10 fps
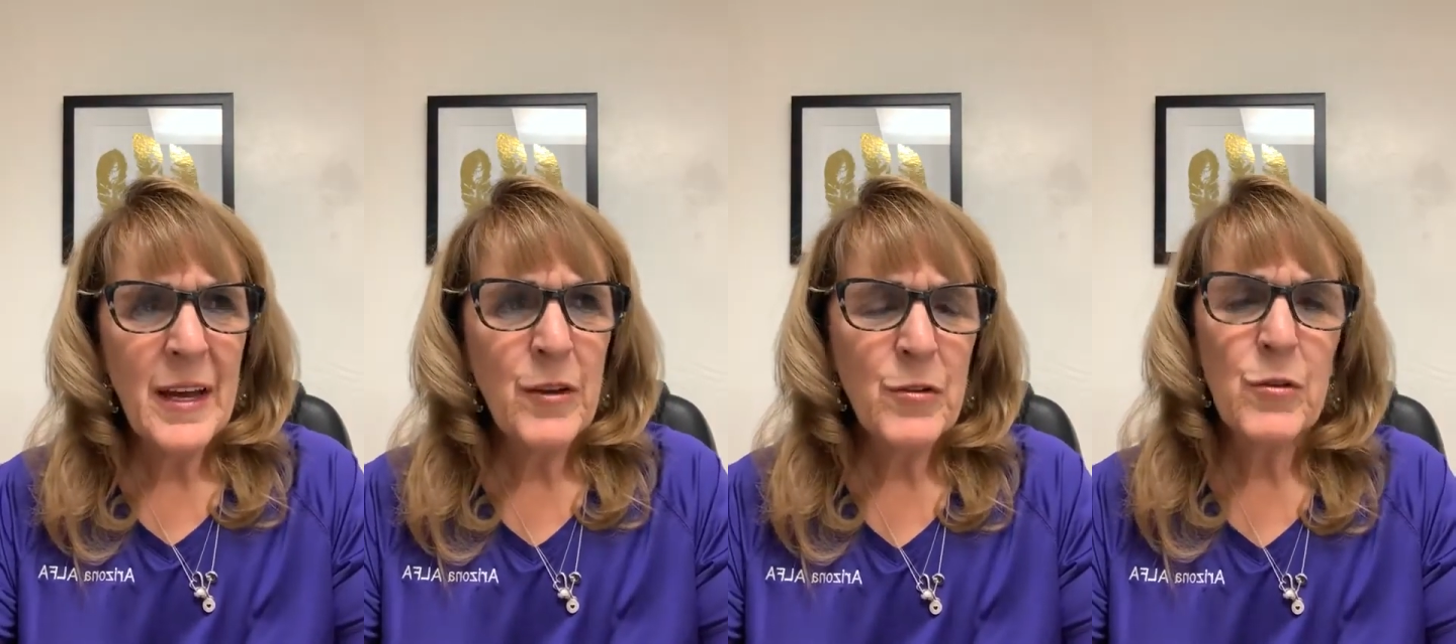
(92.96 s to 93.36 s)

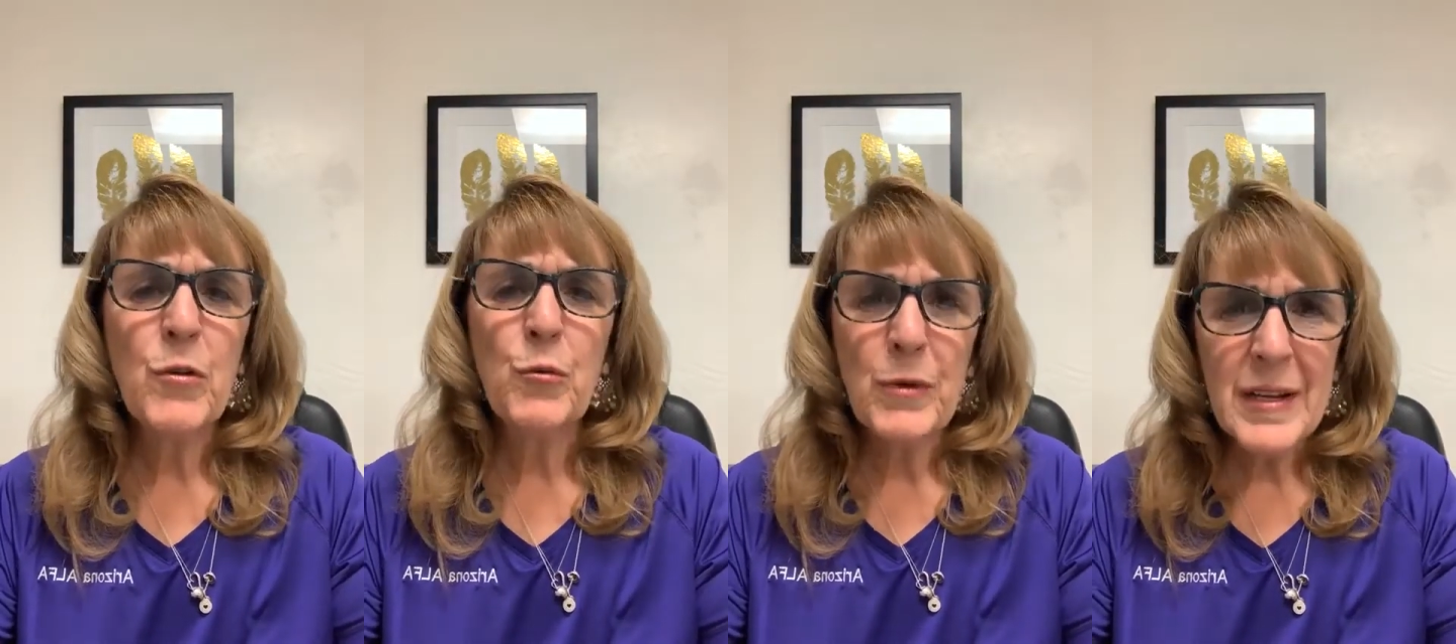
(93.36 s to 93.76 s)
He goes, do
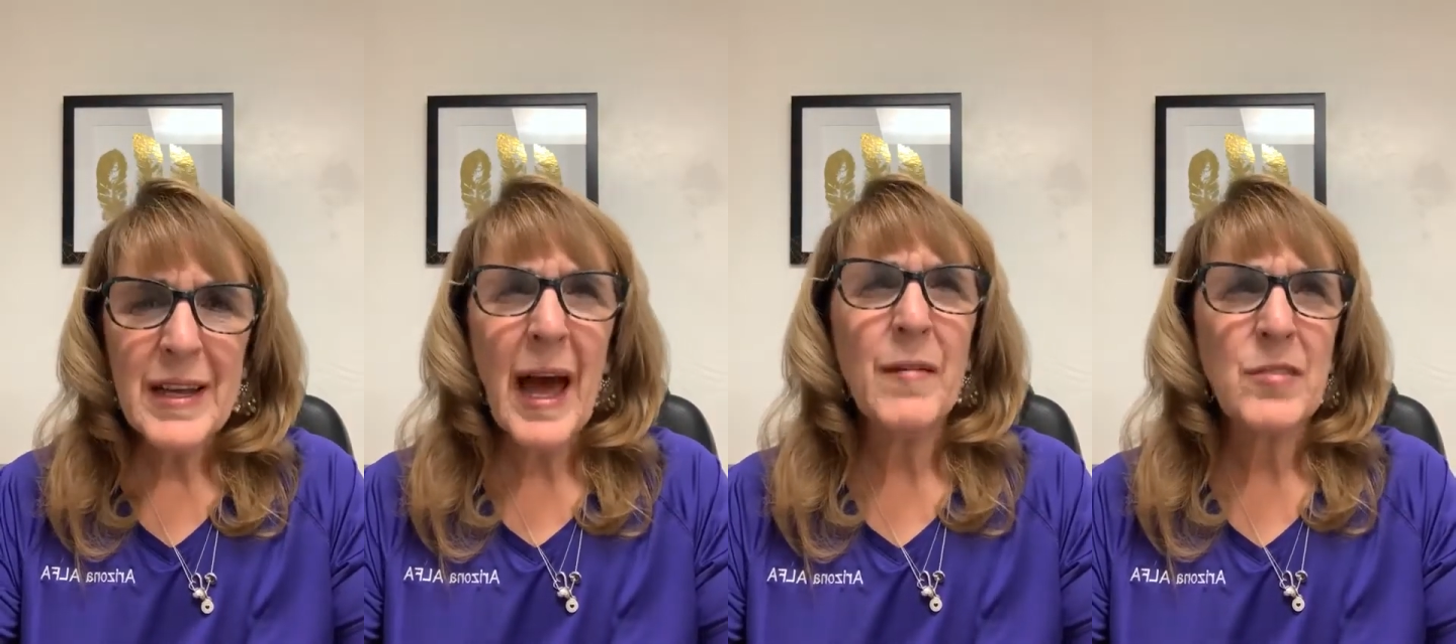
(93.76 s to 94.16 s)
you
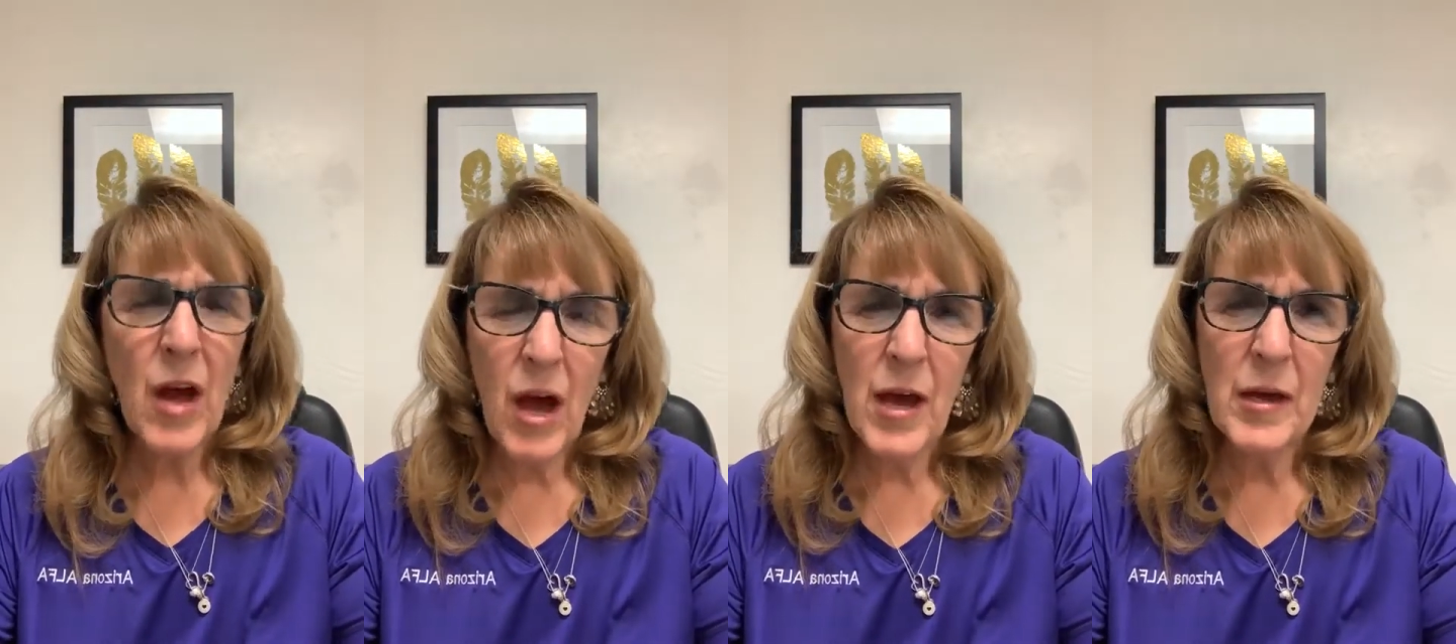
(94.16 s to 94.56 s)
really have
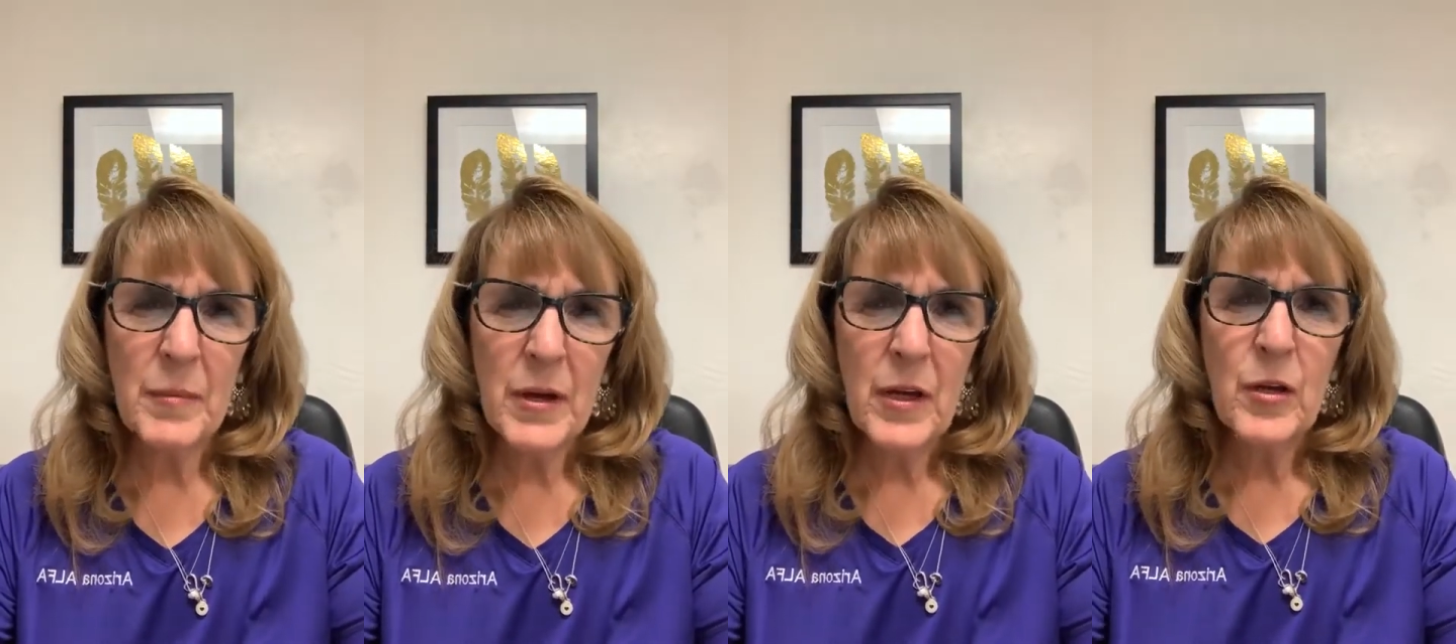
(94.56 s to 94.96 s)

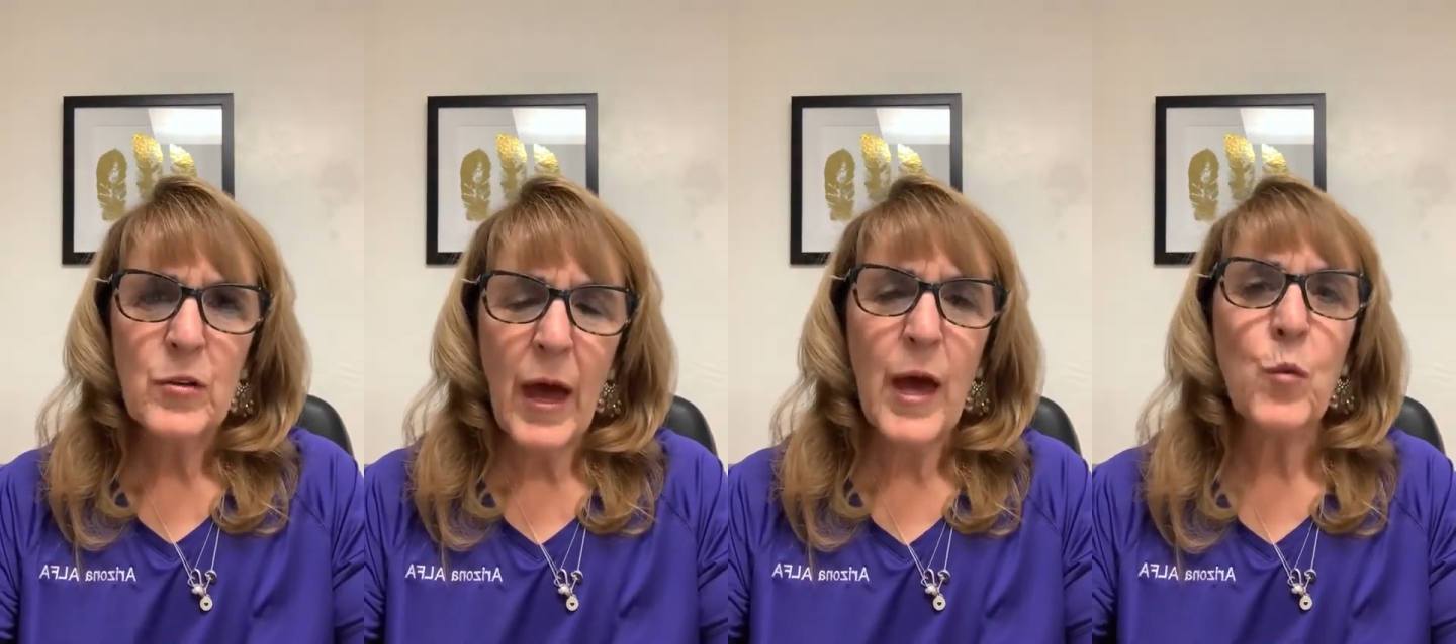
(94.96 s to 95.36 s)
time
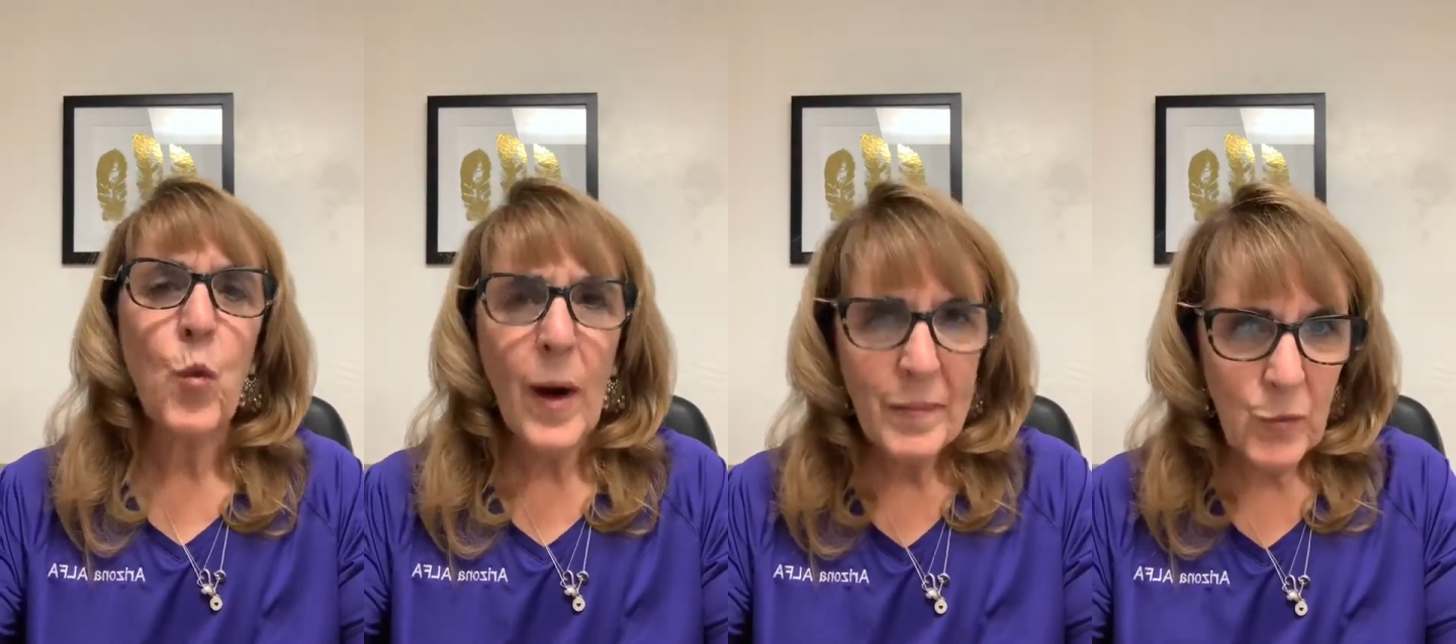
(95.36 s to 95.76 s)
to add
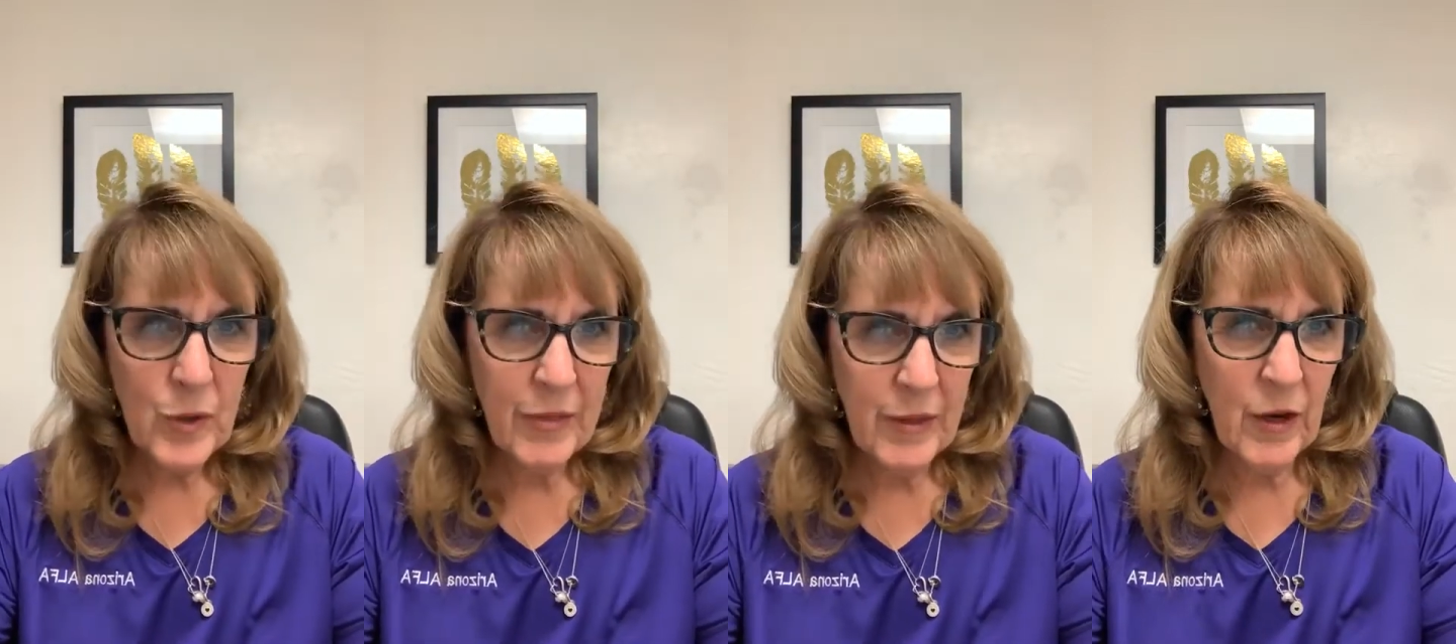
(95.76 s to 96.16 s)
one
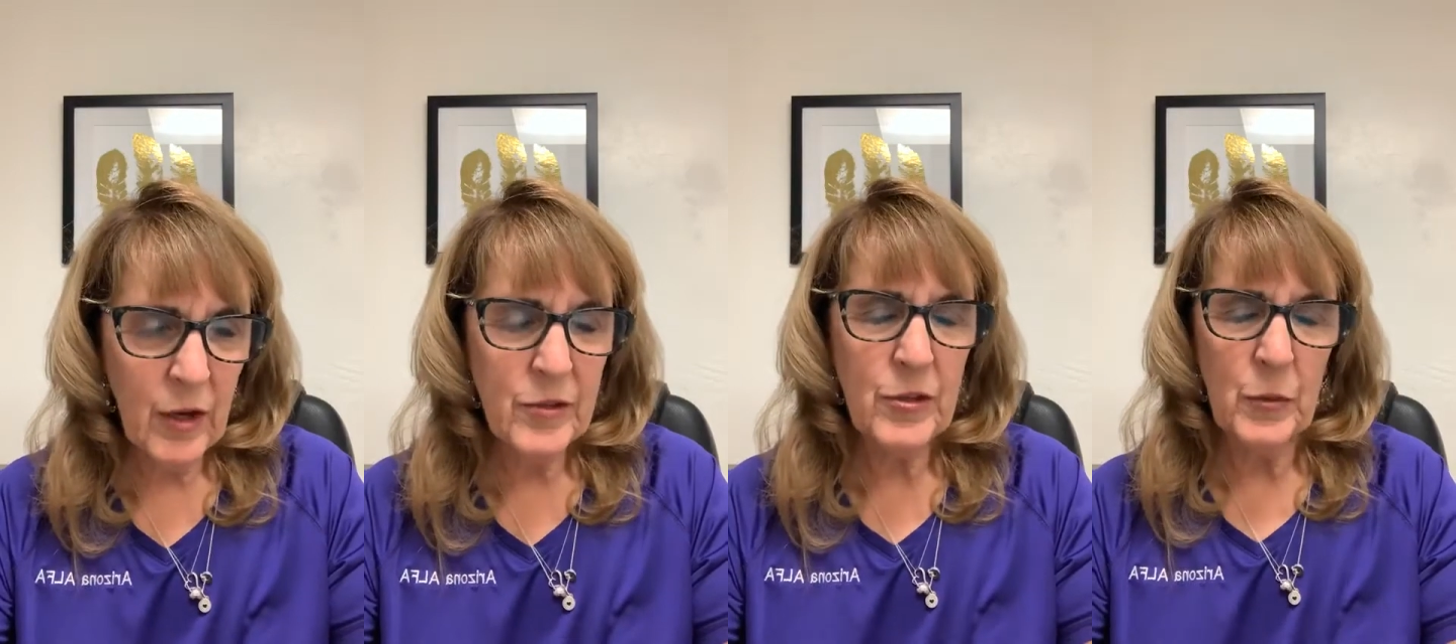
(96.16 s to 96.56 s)
more thing
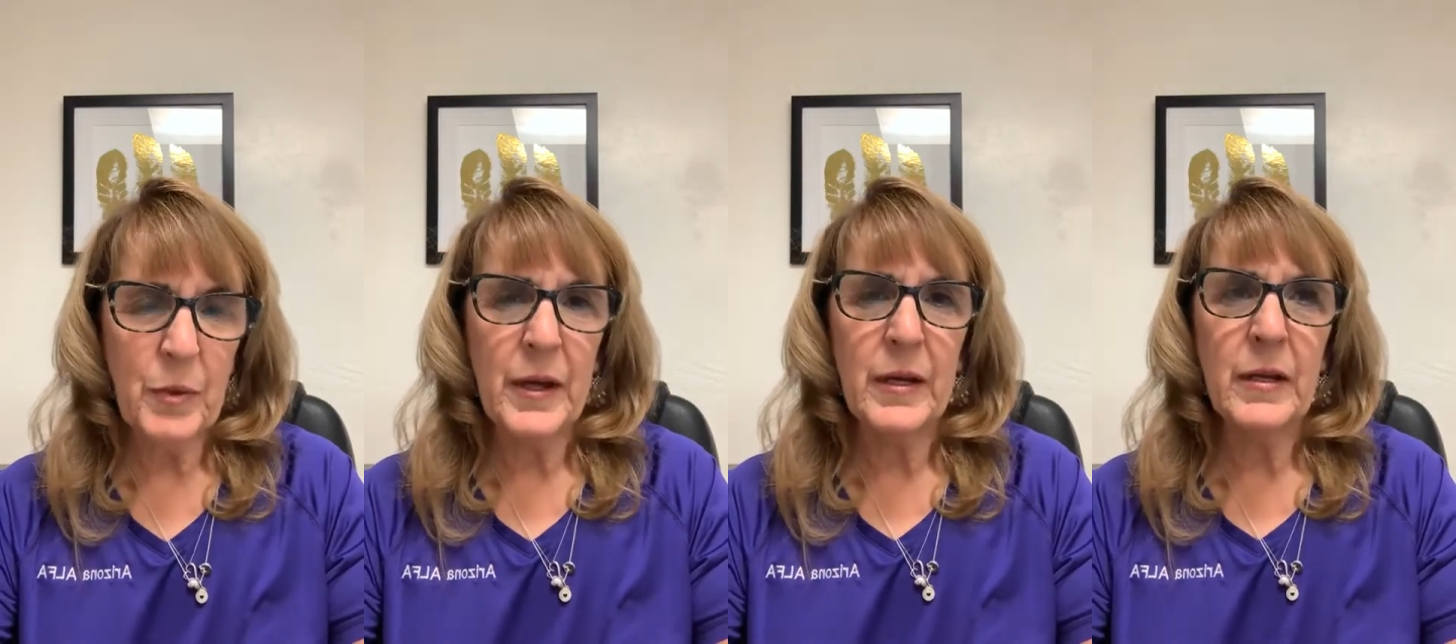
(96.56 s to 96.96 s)
onto your
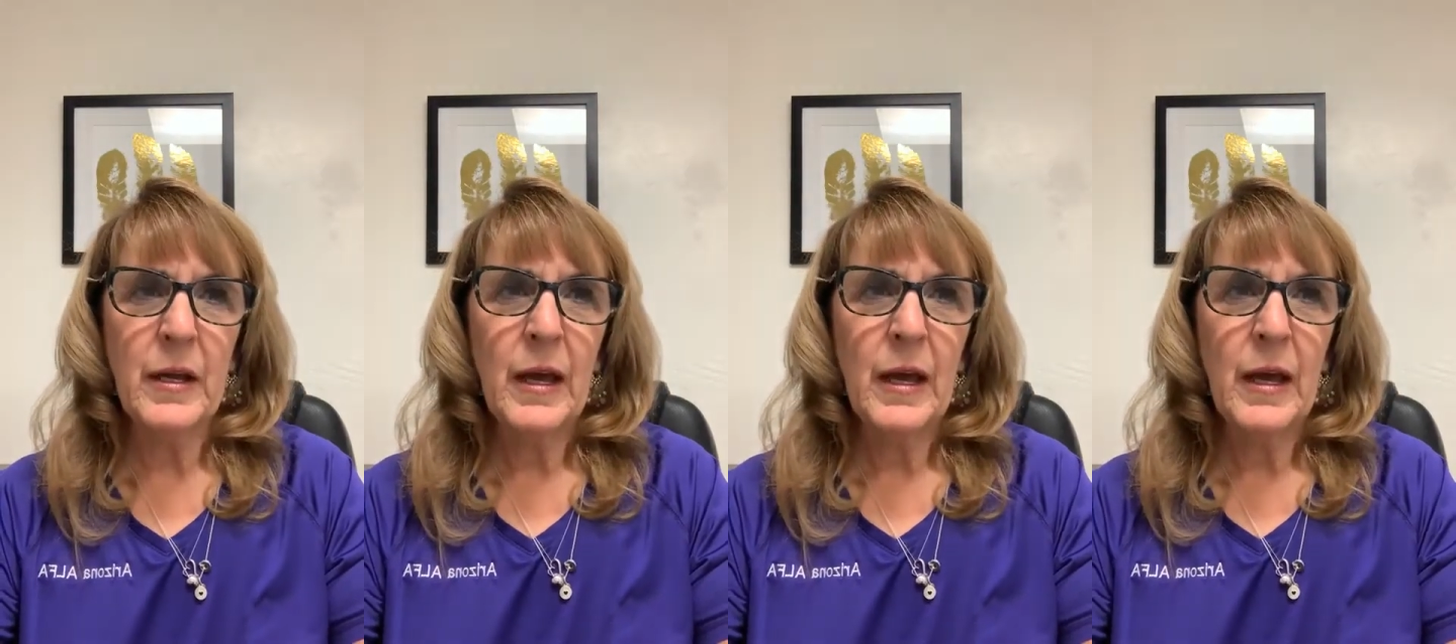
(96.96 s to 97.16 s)
plate?